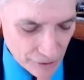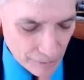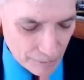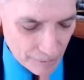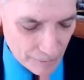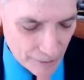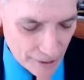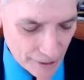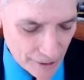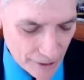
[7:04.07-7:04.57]

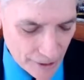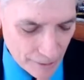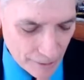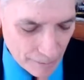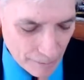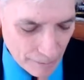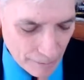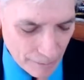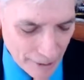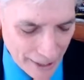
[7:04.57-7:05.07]

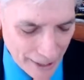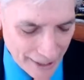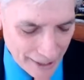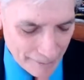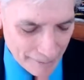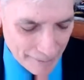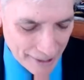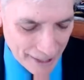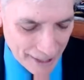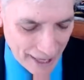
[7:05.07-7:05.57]
by
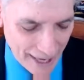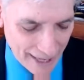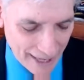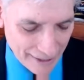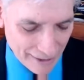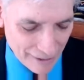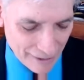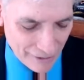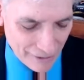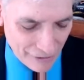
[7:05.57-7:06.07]
a
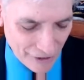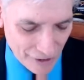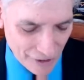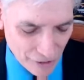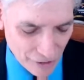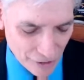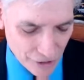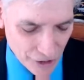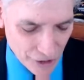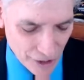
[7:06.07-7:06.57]
Manhattan
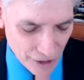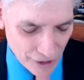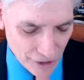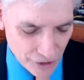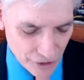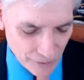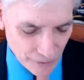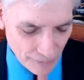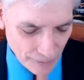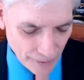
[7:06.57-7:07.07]
federal
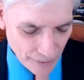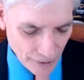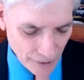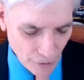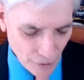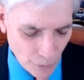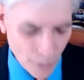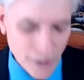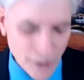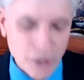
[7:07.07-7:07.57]
judge
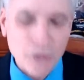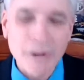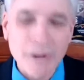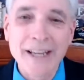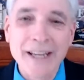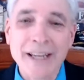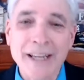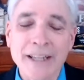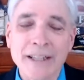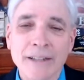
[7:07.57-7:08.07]
who
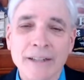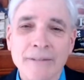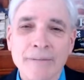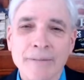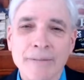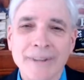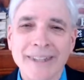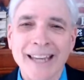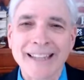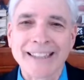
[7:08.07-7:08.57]
agreed
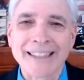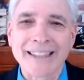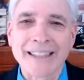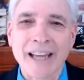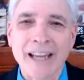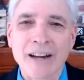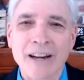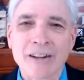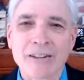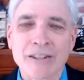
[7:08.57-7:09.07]
that the
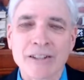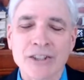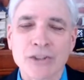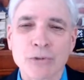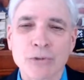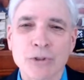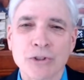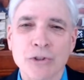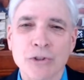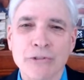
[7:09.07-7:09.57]
terrorist
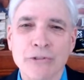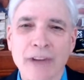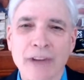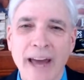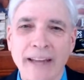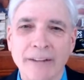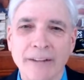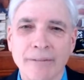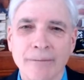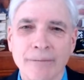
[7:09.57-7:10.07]
was too
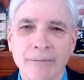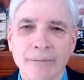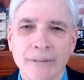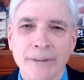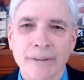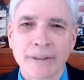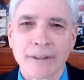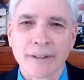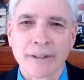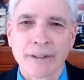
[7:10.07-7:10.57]
fat.
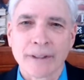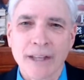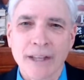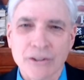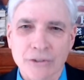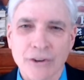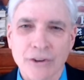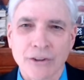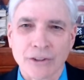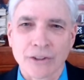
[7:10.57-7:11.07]

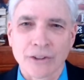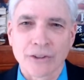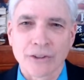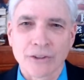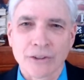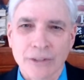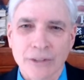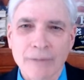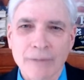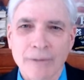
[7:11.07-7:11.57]
That's, folks,
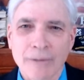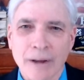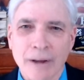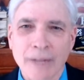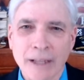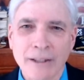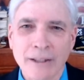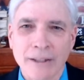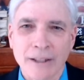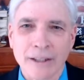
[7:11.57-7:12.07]
I'm
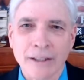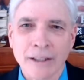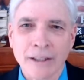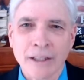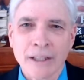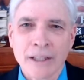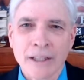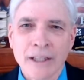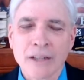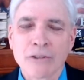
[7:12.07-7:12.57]
telling you,
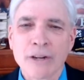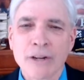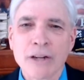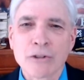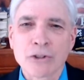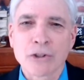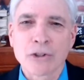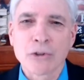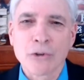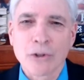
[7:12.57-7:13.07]
he agreed he
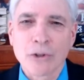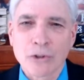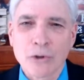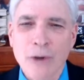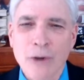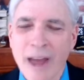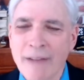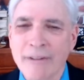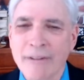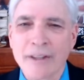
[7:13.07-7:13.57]
was too
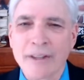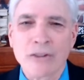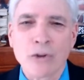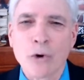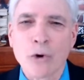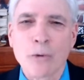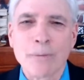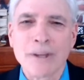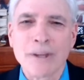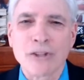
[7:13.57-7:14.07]
heavy,
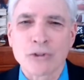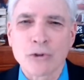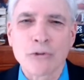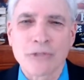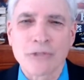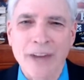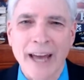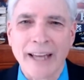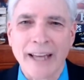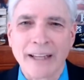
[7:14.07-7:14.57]
too obese, too
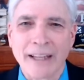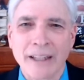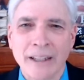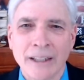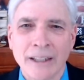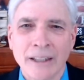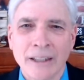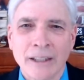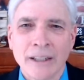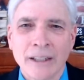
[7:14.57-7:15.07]
fat.
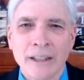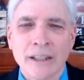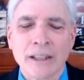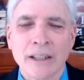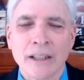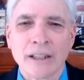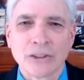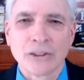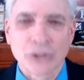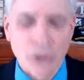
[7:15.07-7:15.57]

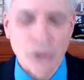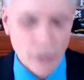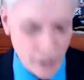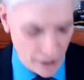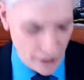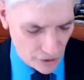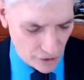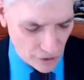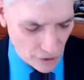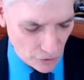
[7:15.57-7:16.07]
So he
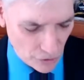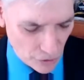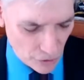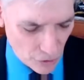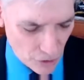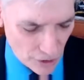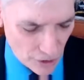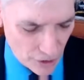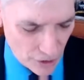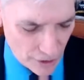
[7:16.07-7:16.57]
could no
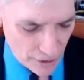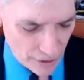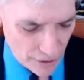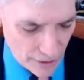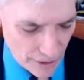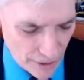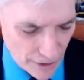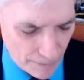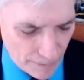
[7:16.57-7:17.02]
longer